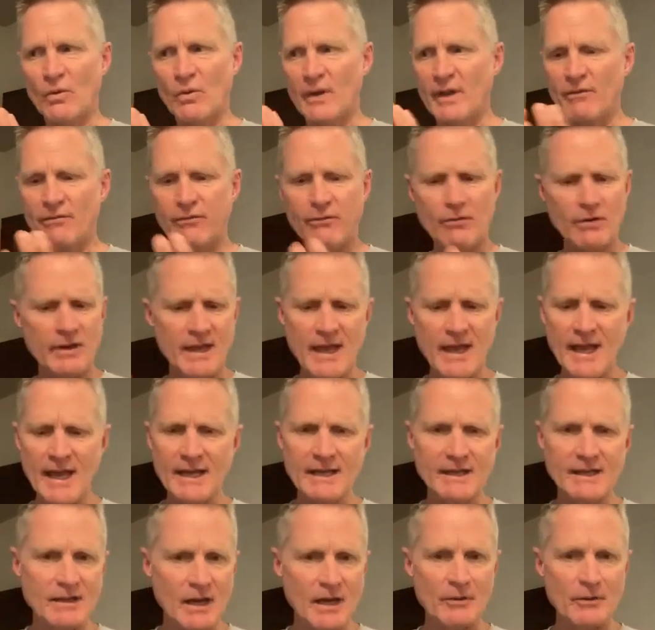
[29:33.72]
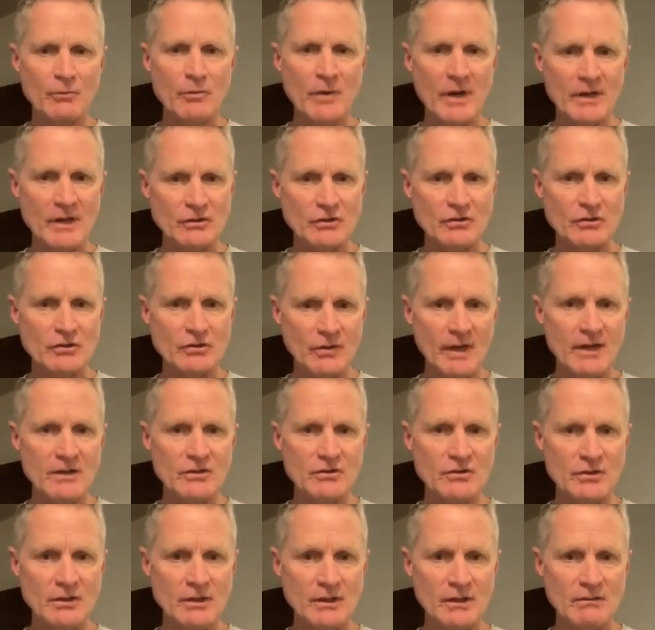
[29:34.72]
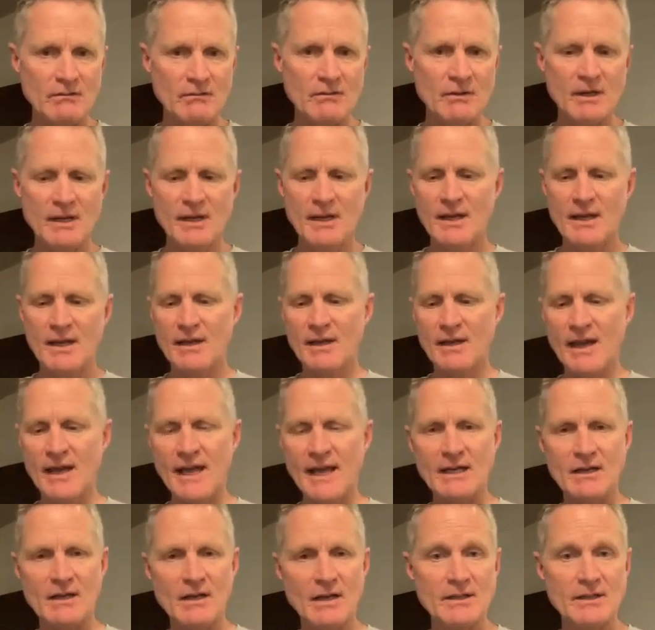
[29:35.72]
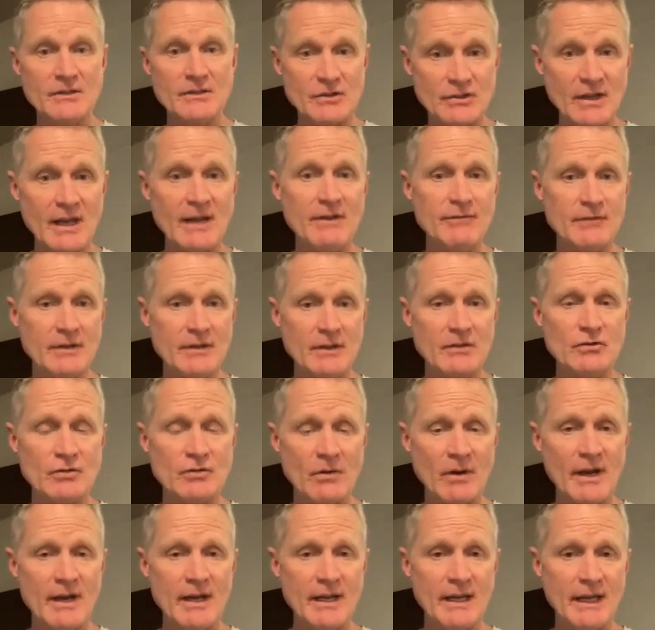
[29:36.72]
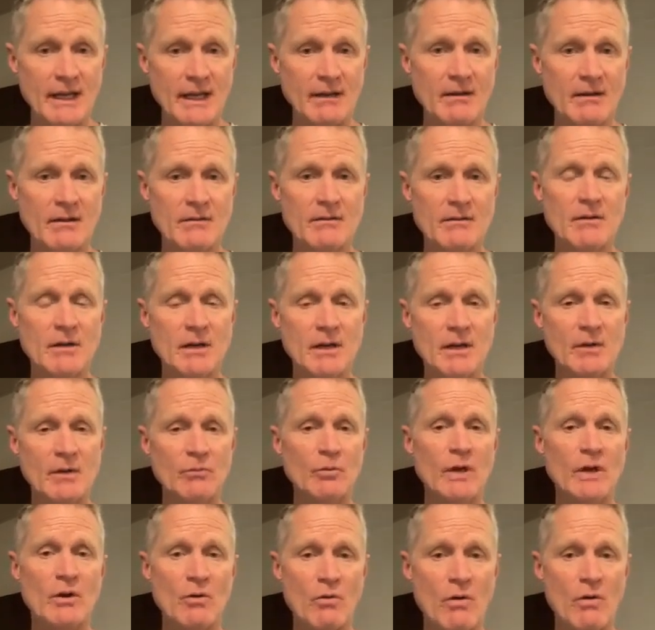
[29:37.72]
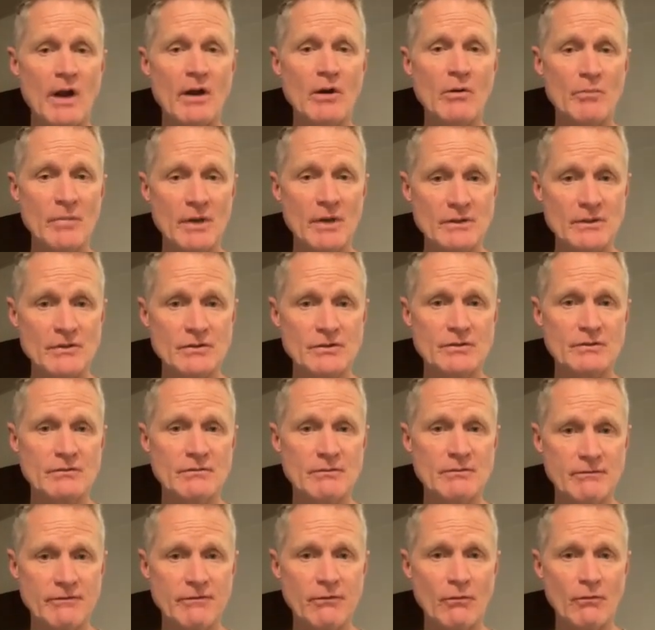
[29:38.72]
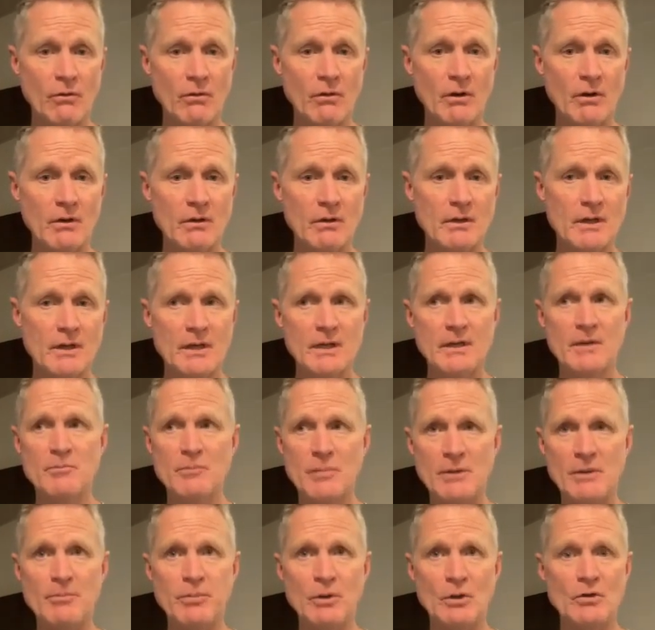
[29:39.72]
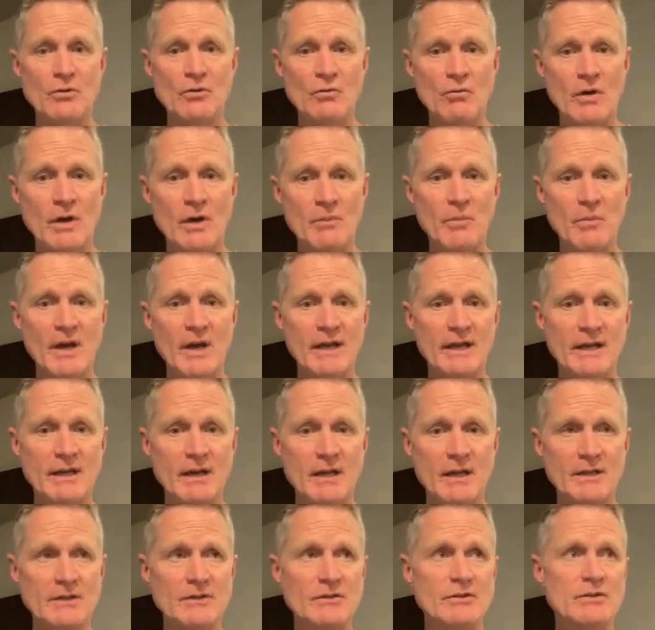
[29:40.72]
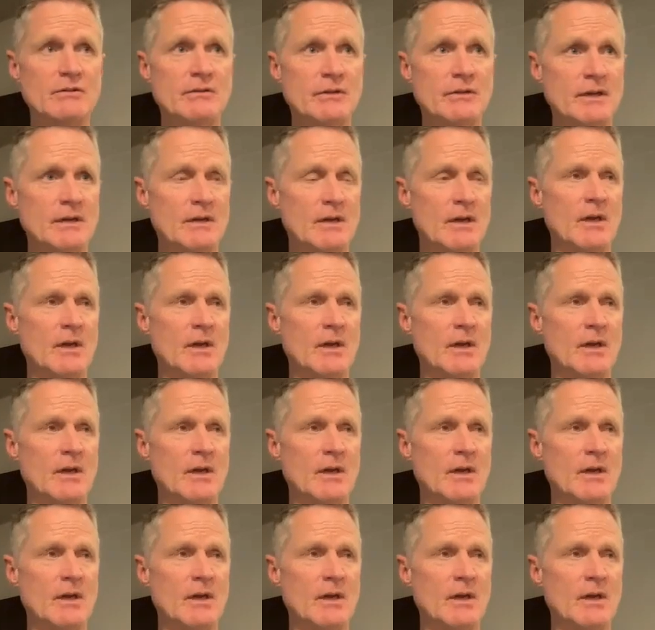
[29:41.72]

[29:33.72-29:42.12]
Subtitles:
If we had gun registration and gun safety training requirements for people who want to buy guns,